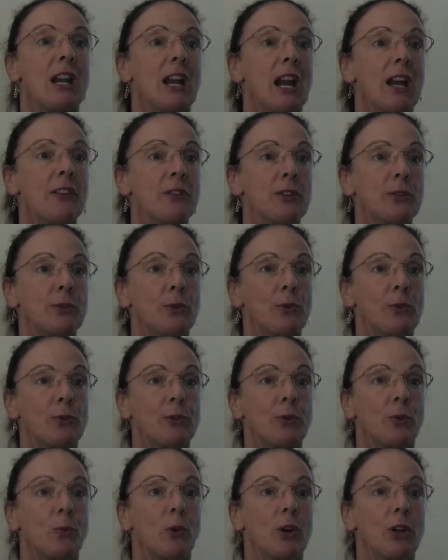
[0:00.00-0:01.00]
and the door
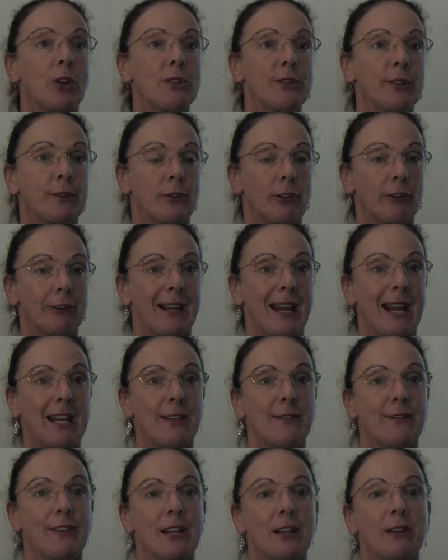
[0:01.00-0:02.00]
to worlds of
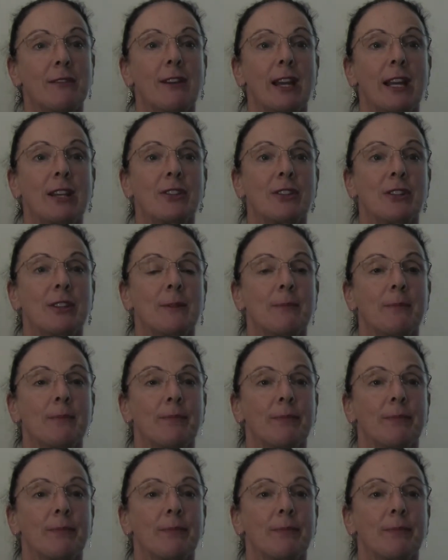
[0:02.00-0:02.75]
creative innovation.